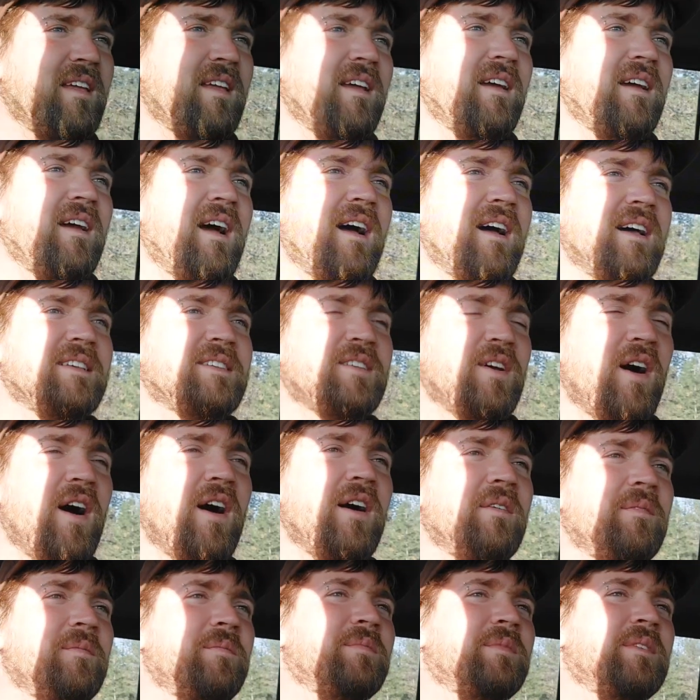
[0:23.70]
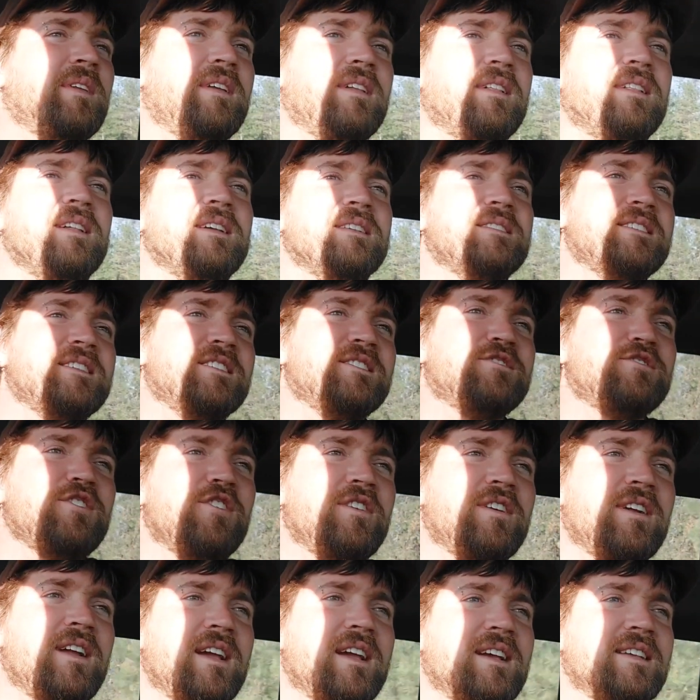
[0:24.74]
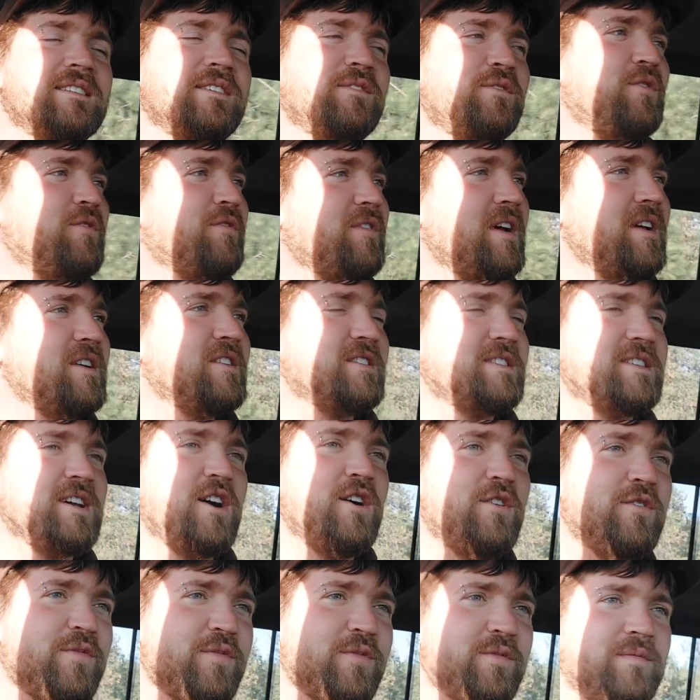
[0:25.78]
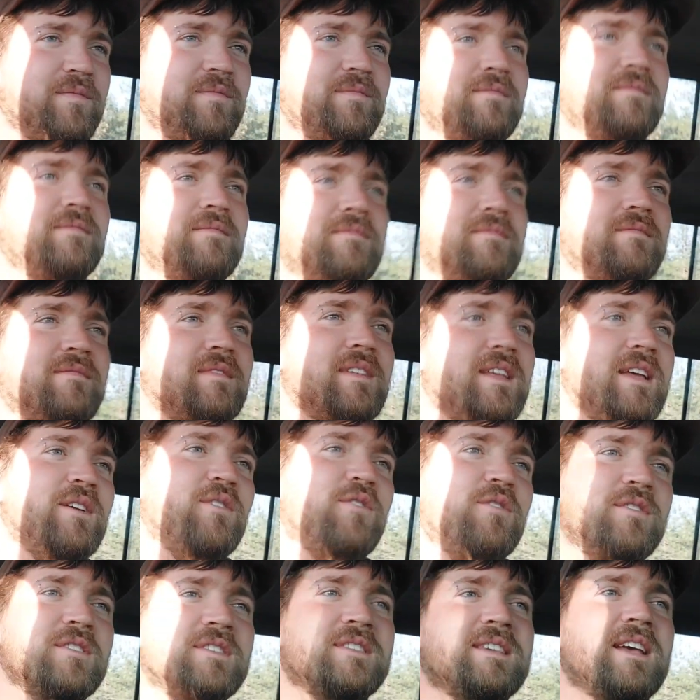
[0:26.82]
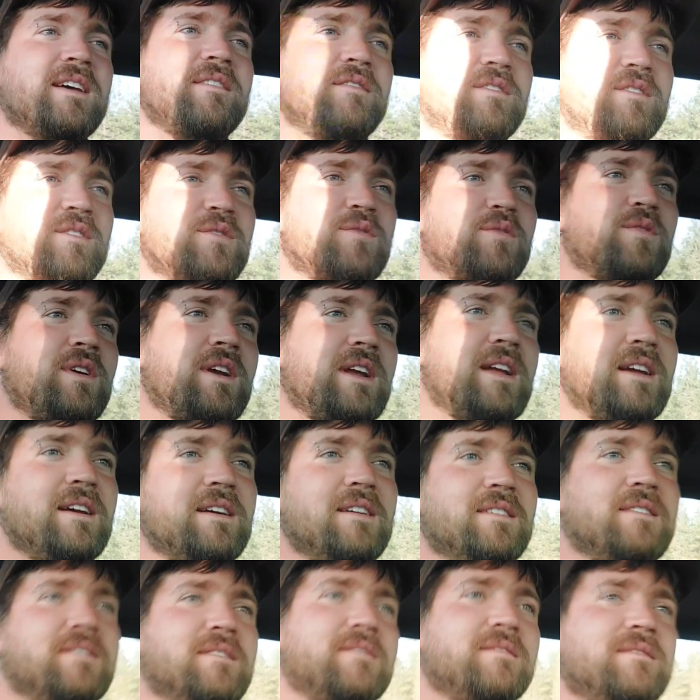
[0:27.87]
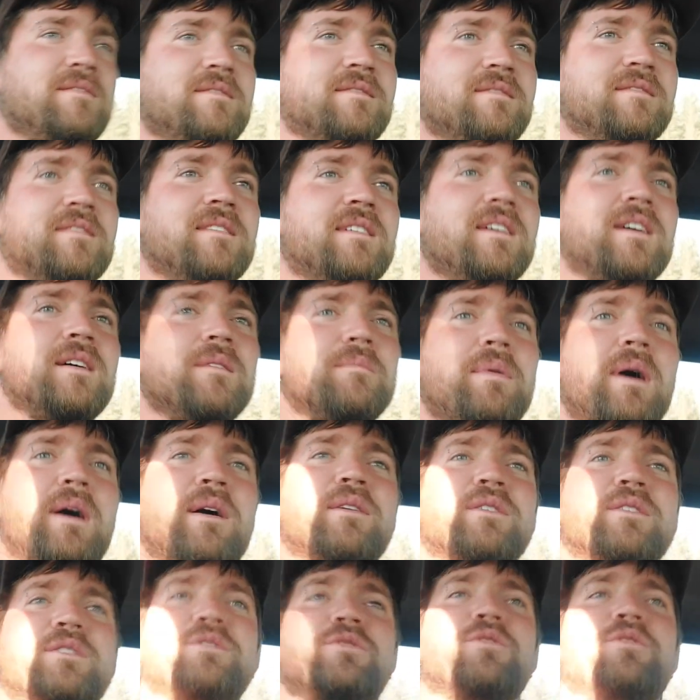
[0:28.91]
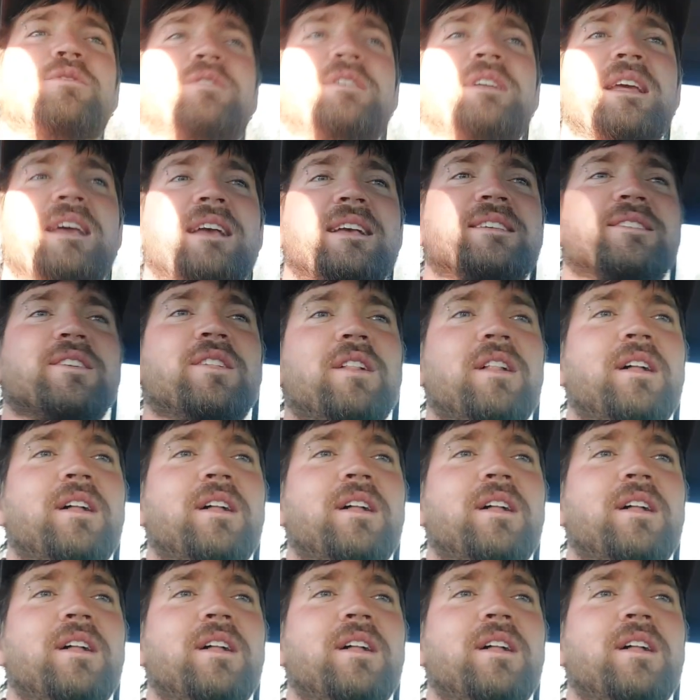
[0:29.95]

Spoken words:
But, so let's get started. I guess if you got yourself an old 7.3 Power Stroke diesel,